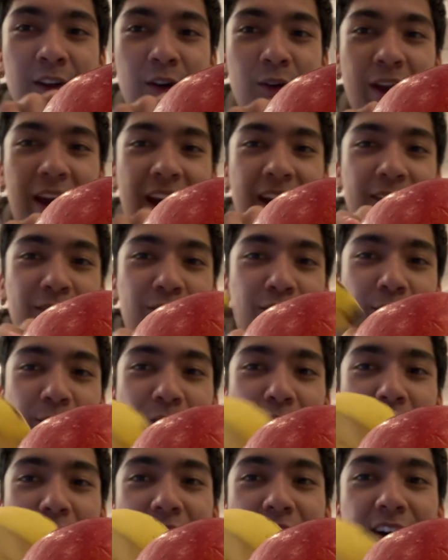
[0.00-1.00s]
Okay?
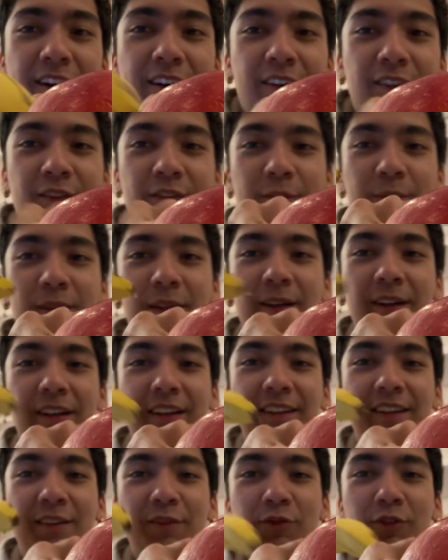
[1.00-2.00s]
From y'all. From
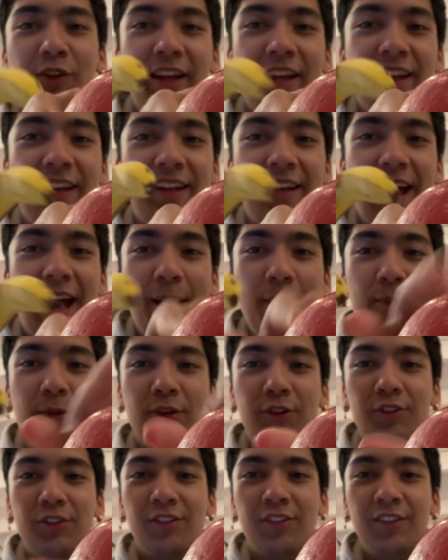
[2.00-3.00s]
the, the freaking
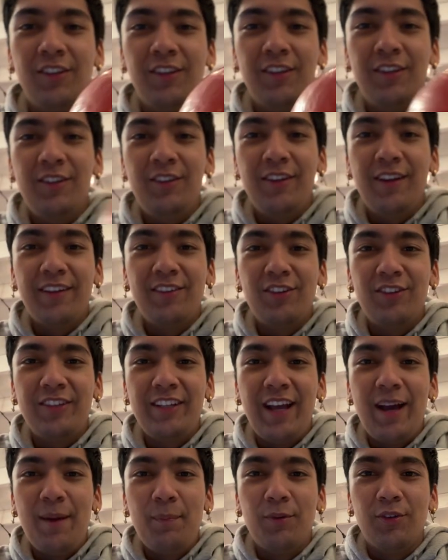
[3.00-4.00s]
apples. You guys are
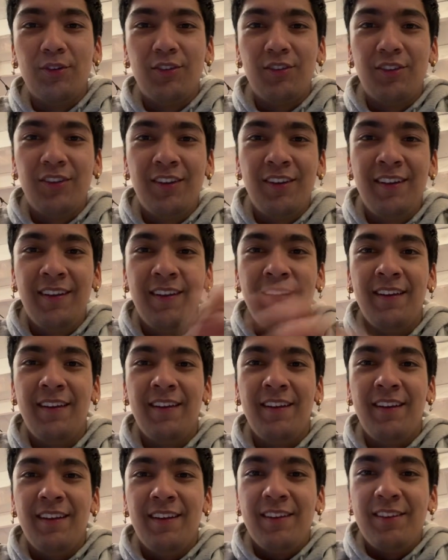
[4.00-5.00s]
the apples.
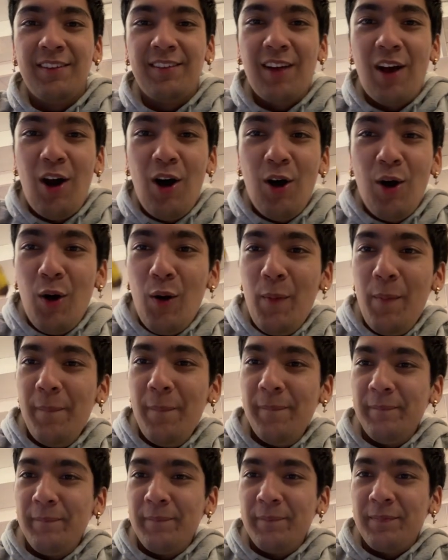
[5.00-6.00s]
So,
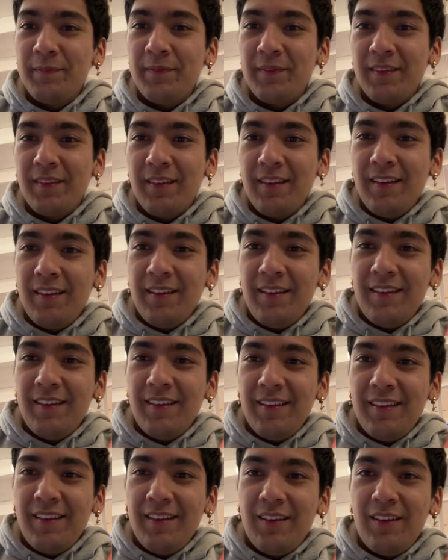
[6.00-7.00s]

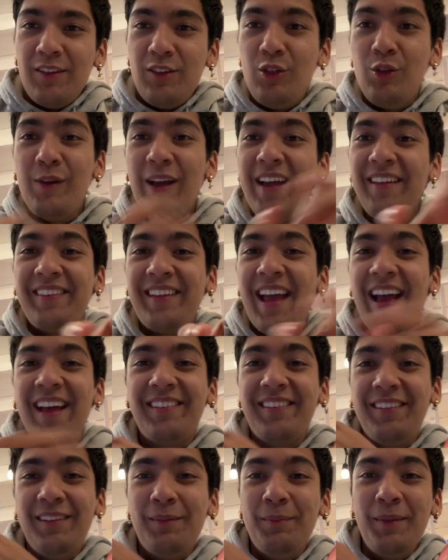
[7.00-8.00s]
you guys
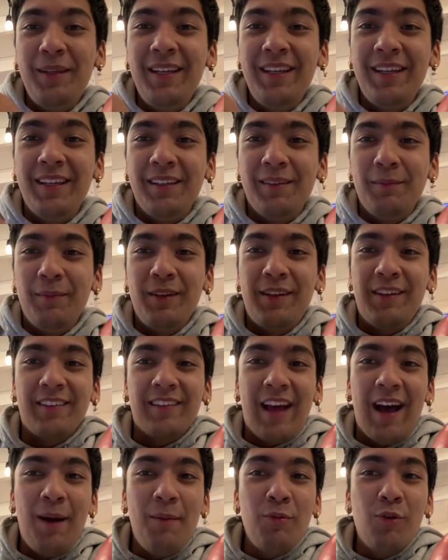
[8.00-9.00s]
can't see me
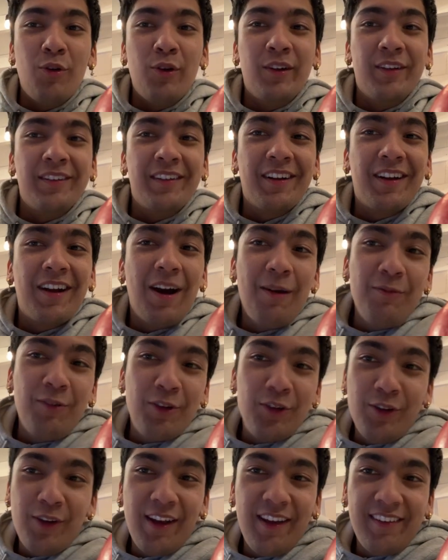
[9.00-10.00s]
because I'm going
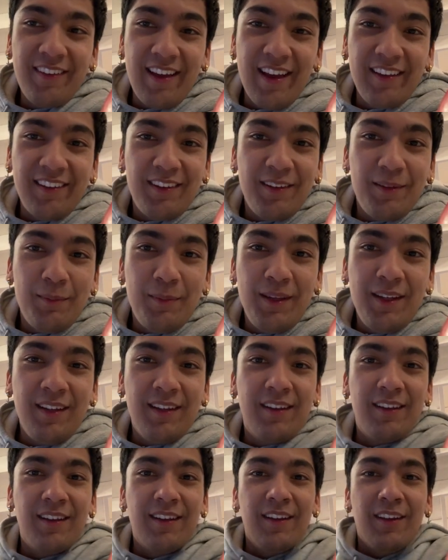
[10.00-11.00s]
undercover. You guys can't see
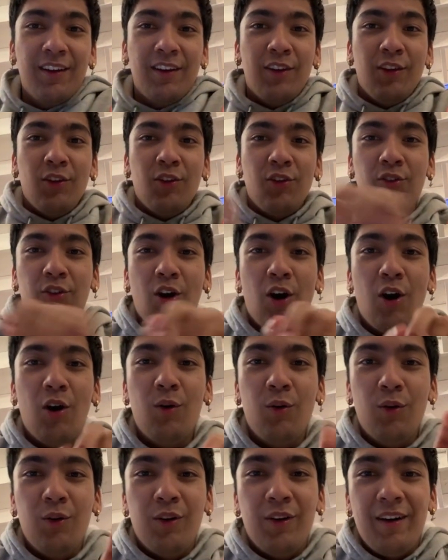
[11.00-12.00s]
me.
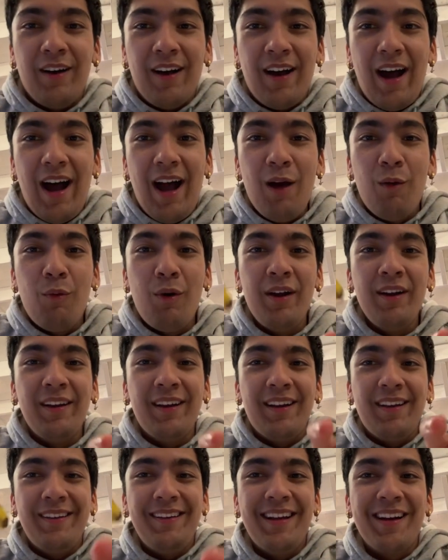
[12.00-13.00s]
So, I
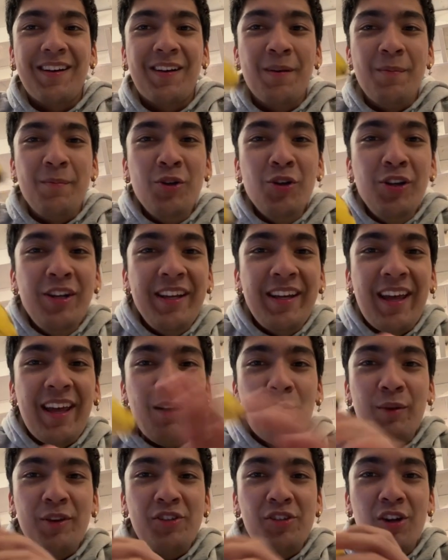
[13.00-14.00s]
want to
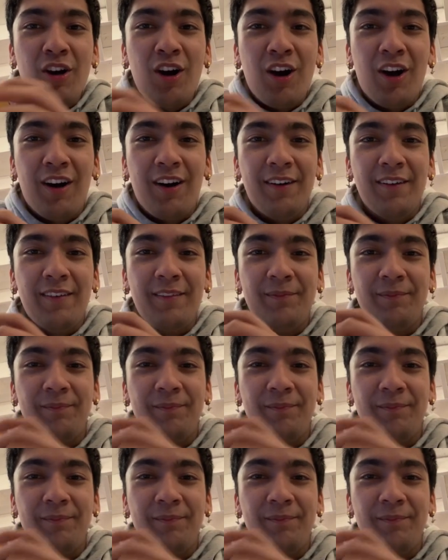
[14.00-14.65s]
communicate with y'all.